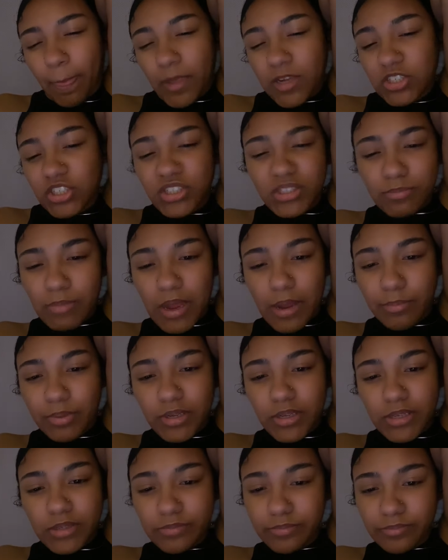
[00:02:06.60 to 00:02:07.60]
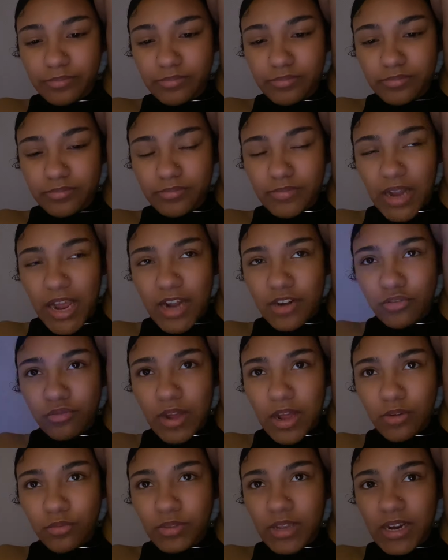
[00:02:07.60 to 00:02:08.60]
Just my opinion. I
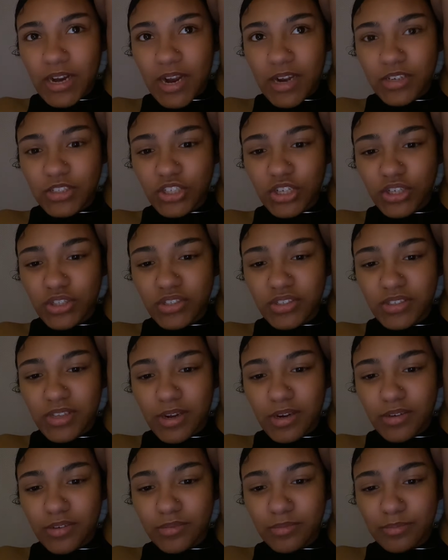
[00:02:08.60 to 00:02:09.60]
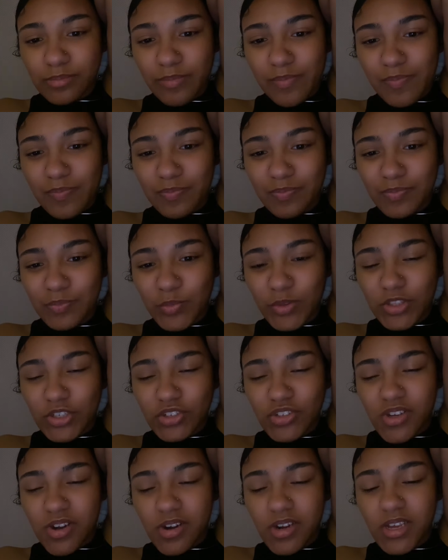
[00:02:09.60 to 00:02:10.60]
don't like how the churches are, what they're
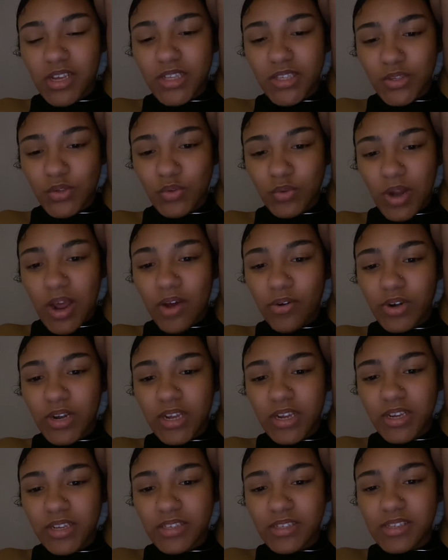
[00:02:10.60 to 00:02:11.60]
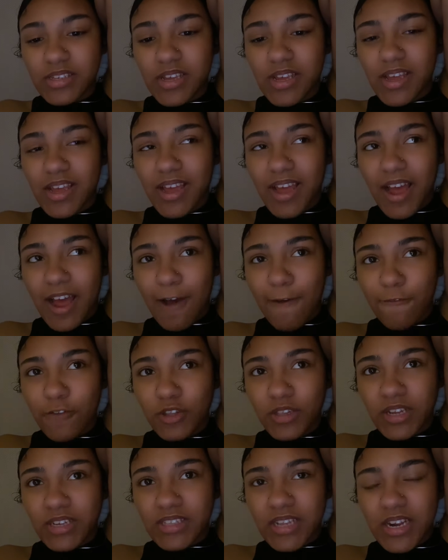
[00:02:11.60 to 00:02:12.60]
turning into nowadays. I feel
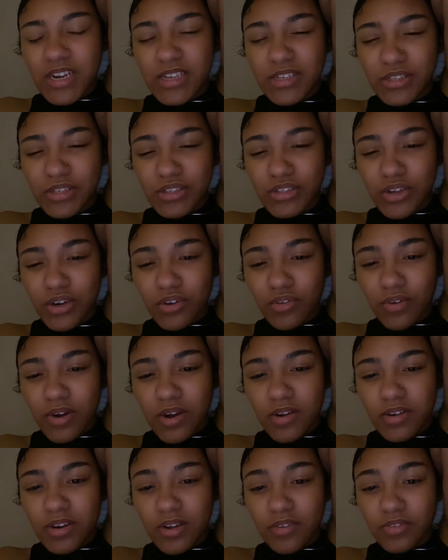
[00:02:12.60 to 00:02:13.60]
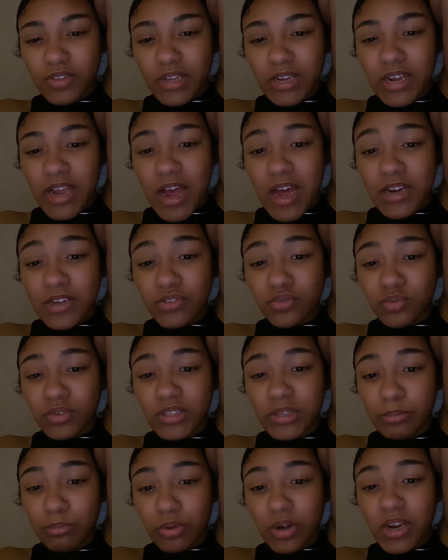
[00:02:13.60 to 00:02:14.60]
like that needs to turn around. And I feel like God is
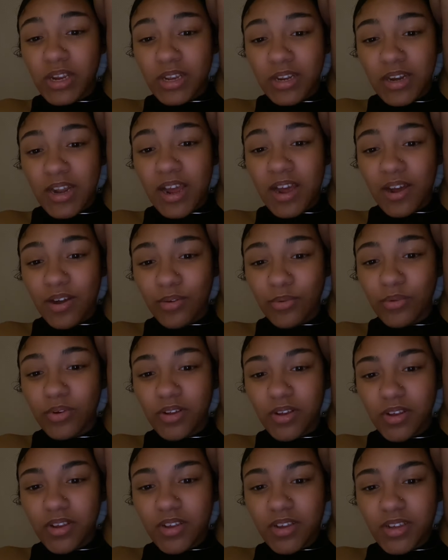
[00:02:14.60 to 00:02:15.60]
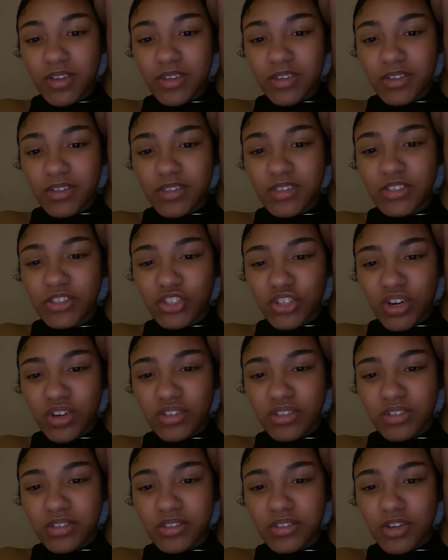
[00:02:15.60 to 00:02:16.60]
really breaking down these
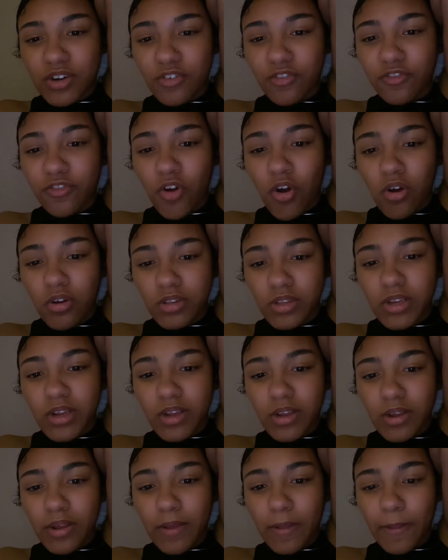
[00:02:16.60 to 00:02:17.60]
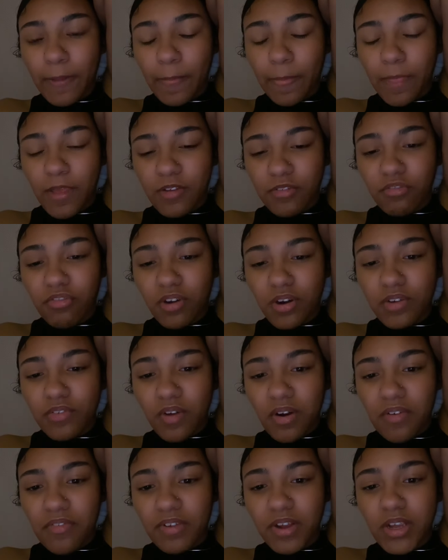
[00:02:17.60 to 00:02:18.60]
churches. They're falling in front of
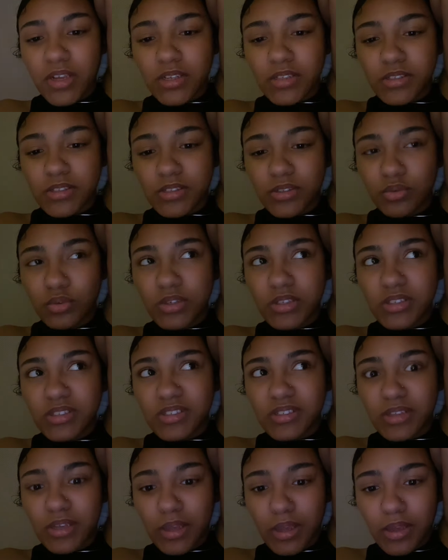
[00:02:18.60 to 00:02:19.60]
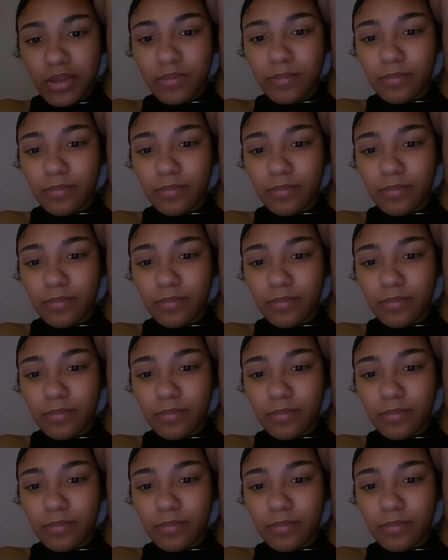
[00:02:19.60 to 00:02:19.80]
our face. You can see it.